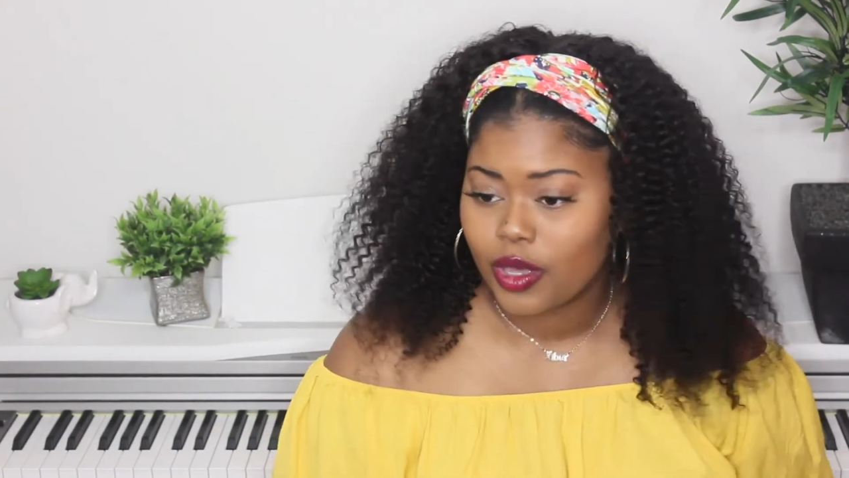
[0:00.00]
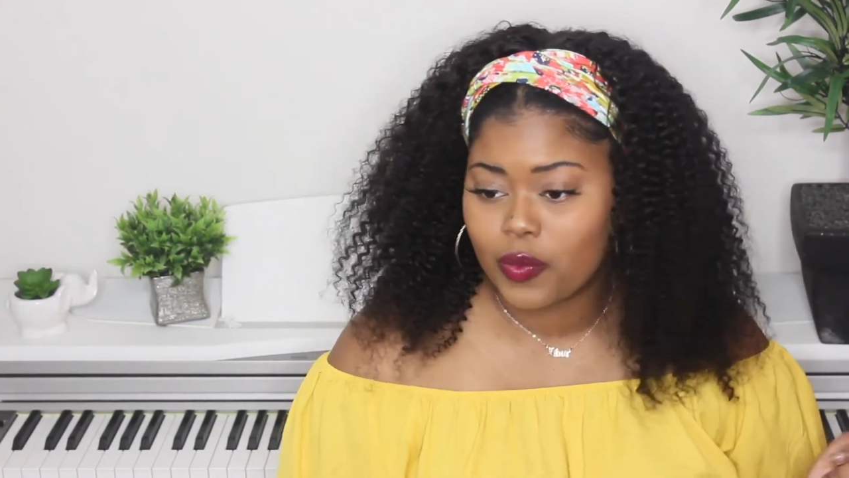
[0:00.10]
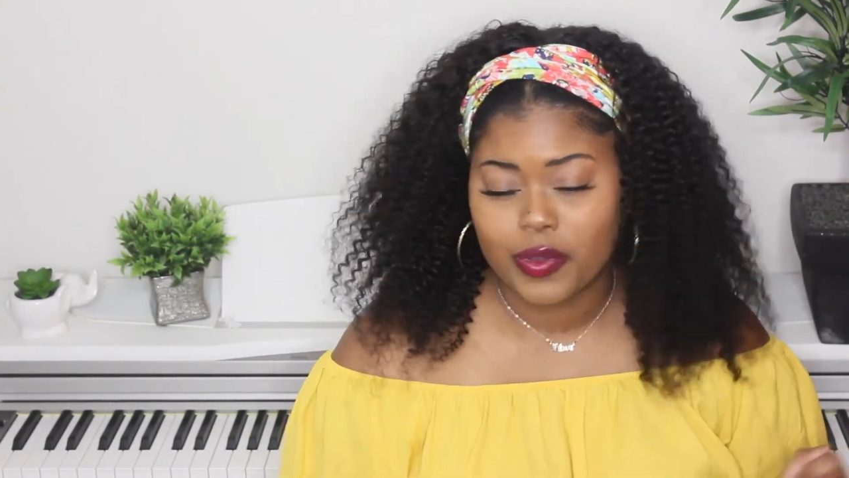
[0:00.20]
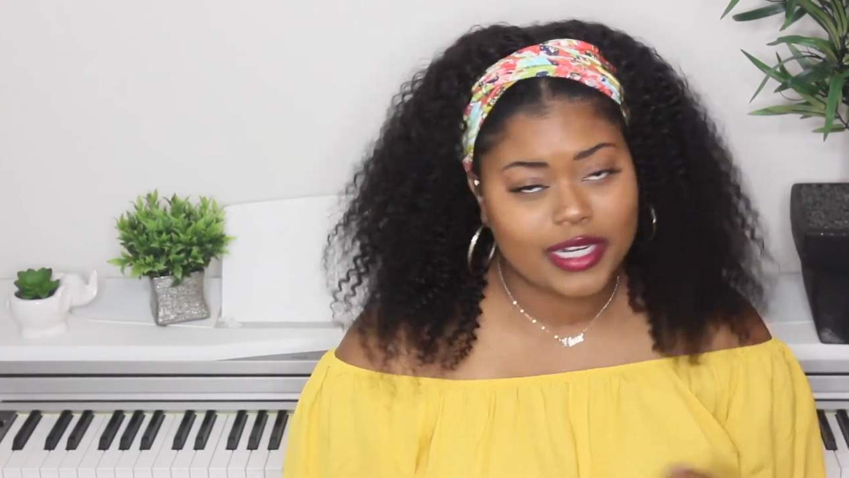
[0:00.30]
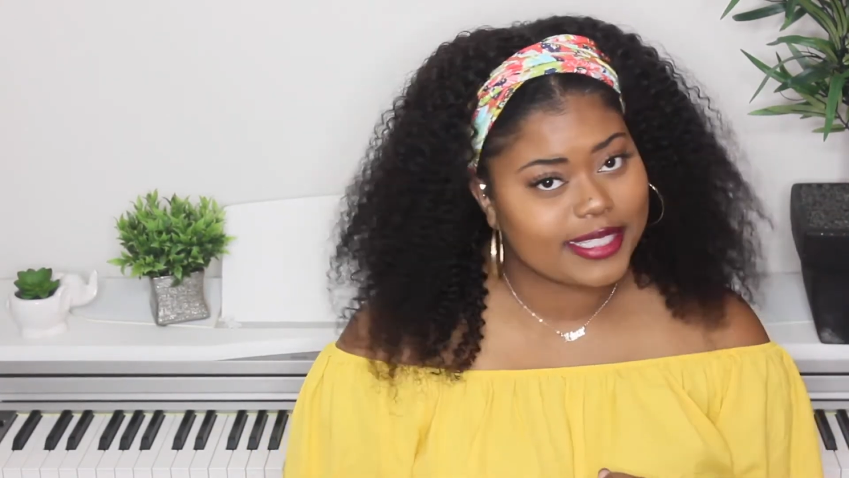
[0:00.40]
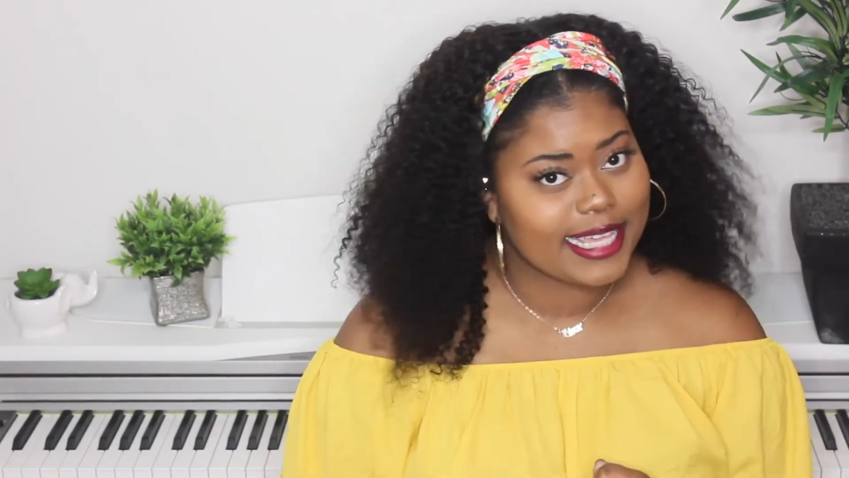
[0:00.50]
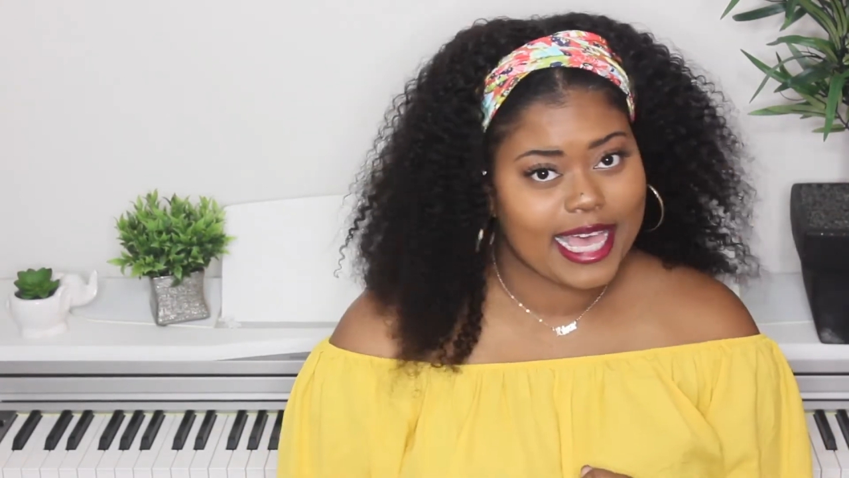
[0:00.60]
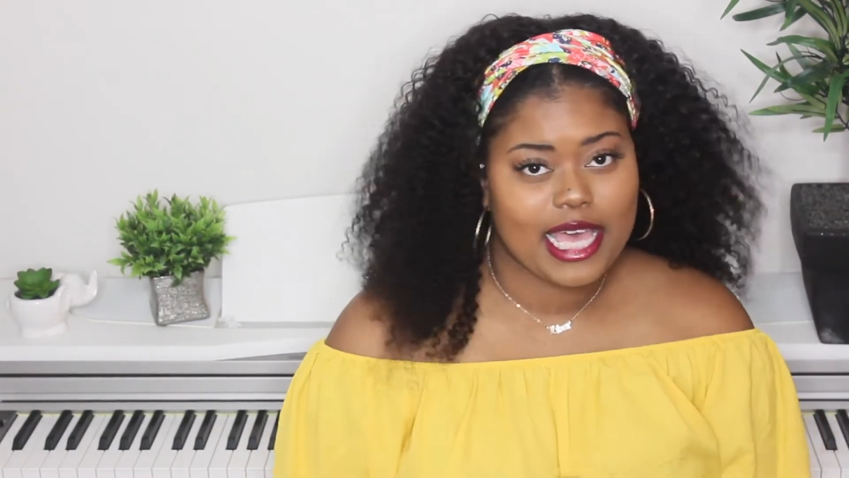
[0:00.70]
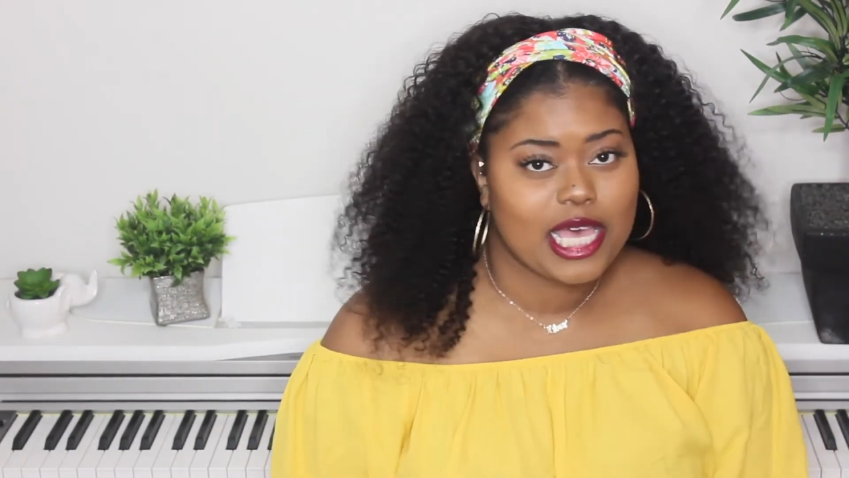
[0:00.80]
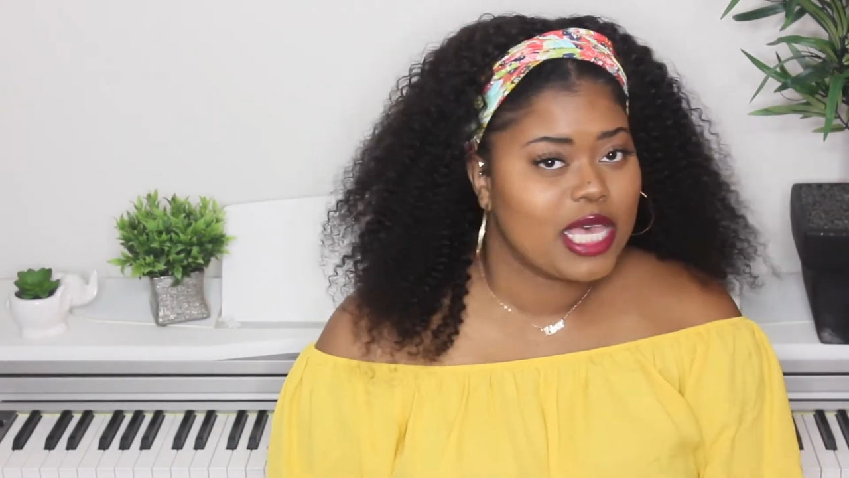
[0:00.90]

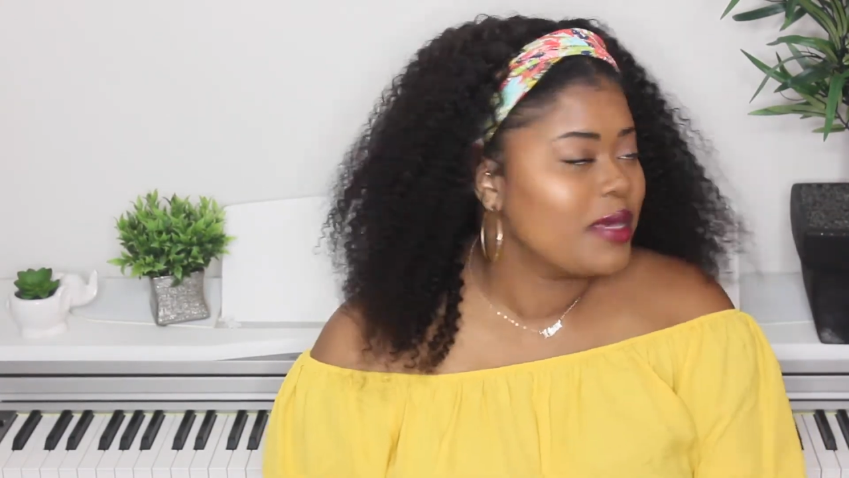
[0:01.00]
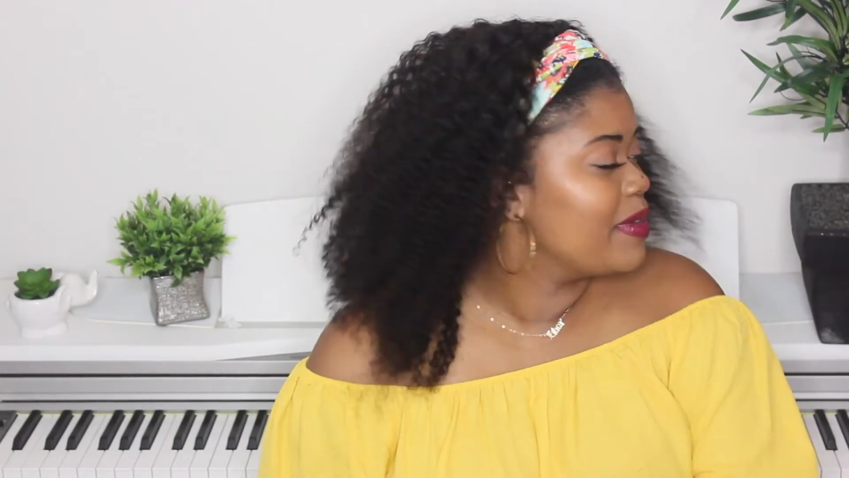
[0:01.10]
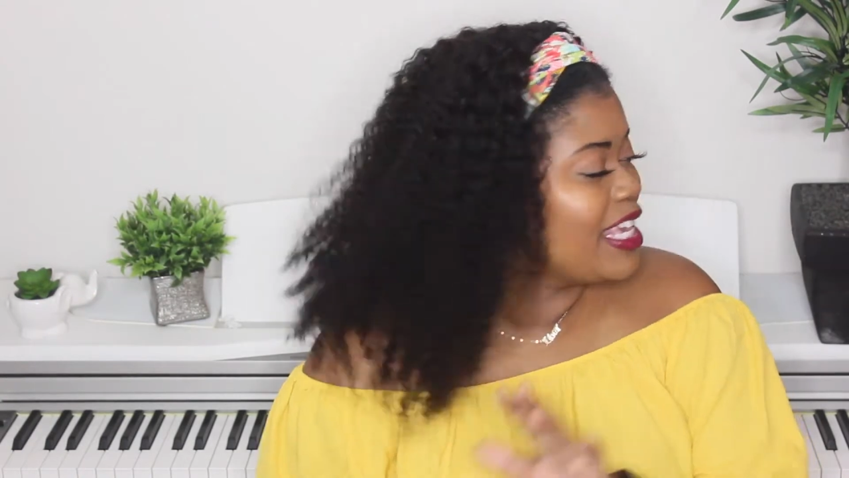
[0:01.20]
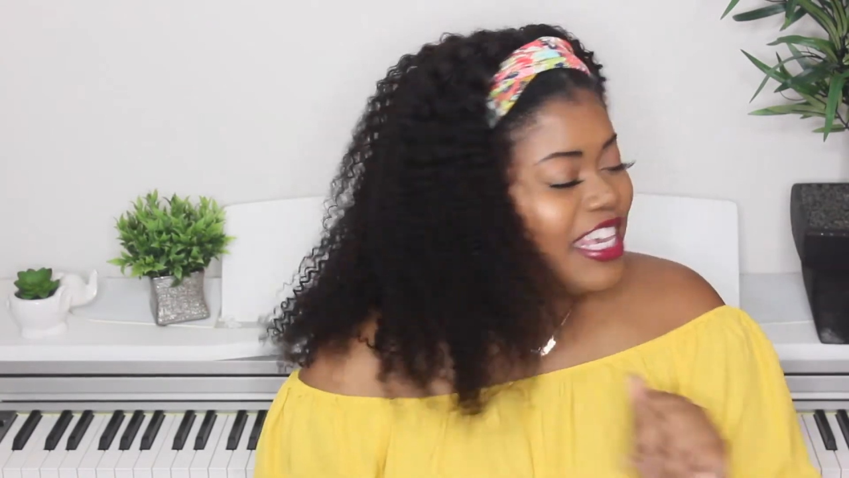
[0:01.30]
wintertime,